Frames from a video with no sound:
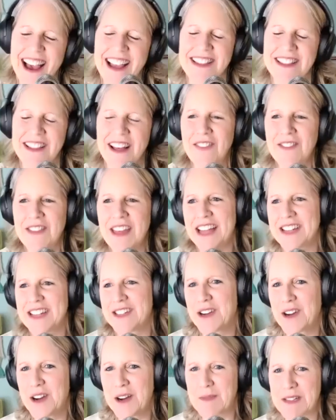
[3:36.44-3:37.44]
love that
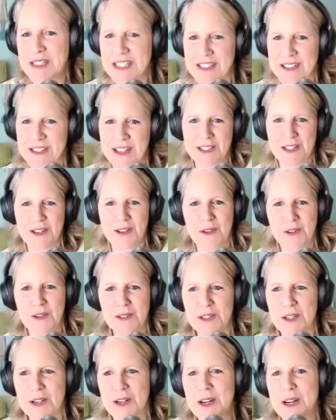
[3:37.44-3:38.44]
term. It's a it's a cool
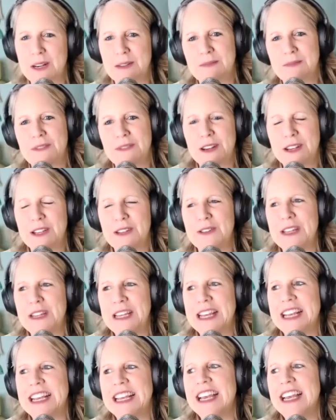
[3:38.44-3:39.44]
term, very
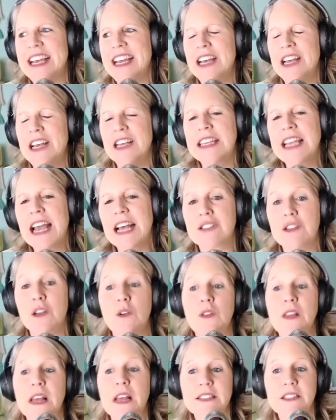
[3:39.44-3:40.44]
unique. Yeah,
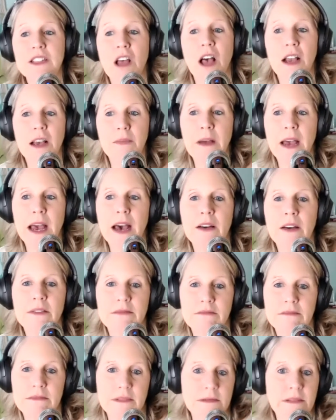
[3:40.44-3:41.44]
so let's talk about
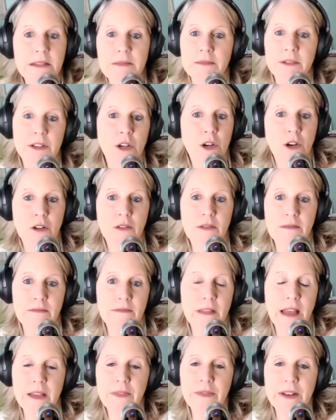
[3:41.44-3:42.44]
your
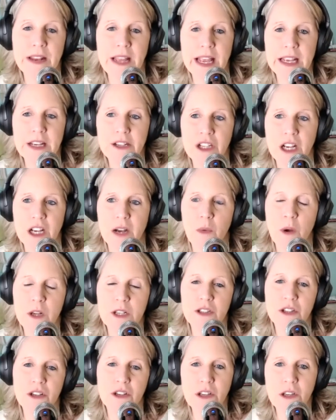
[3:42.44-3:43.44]
life in Asia.
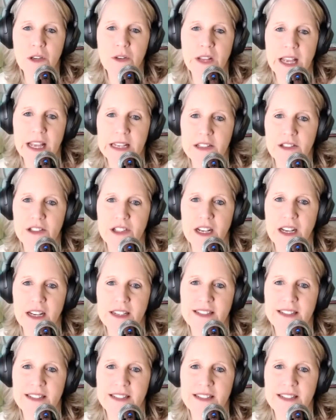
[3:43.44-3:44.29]
What took you to Asia?